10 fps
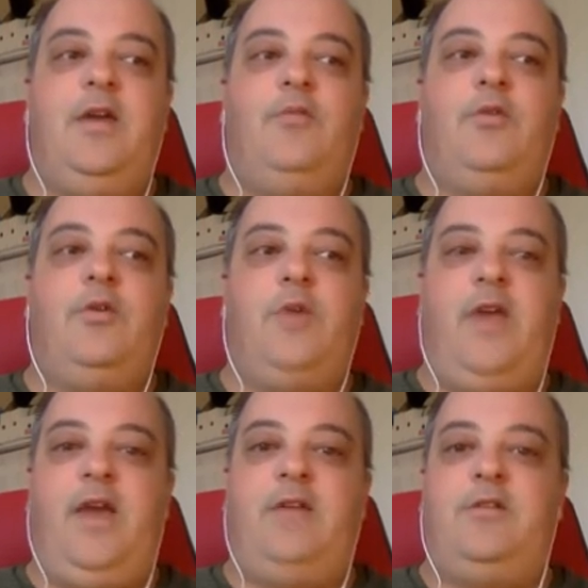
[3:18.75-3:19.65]
where we
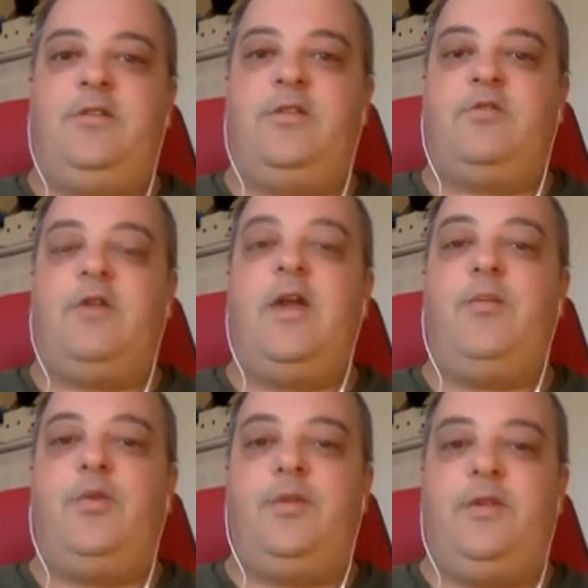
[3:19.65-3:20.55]
had to
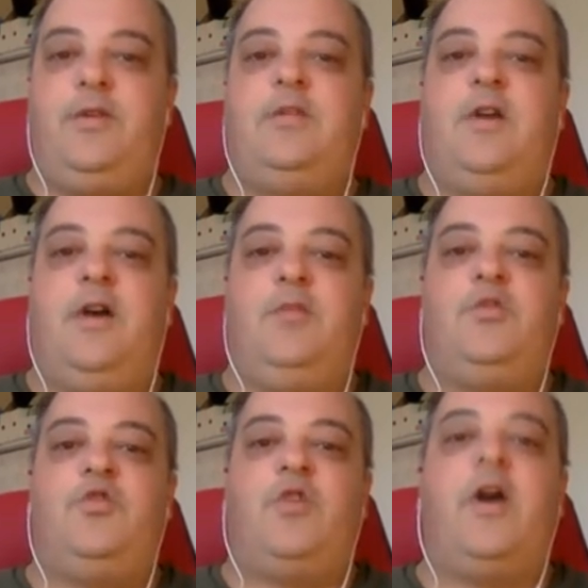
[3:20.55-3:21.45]
scramble this time
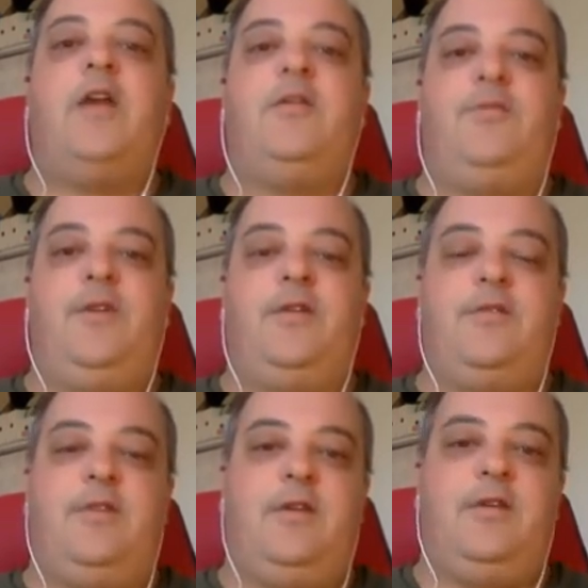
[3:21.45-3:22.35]
and try to figure
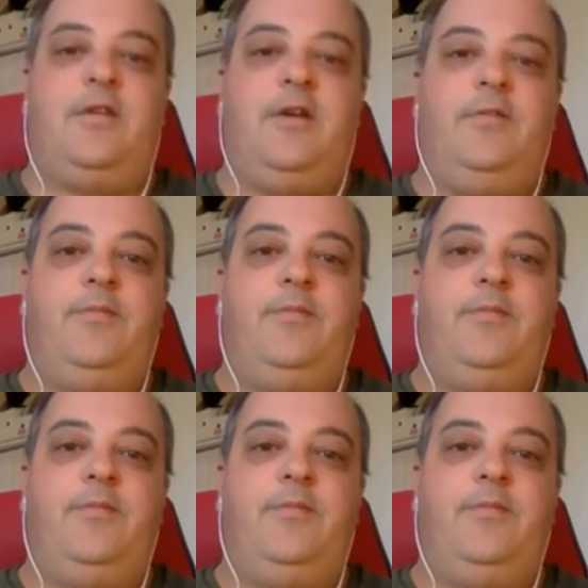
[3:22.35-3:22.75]
things out.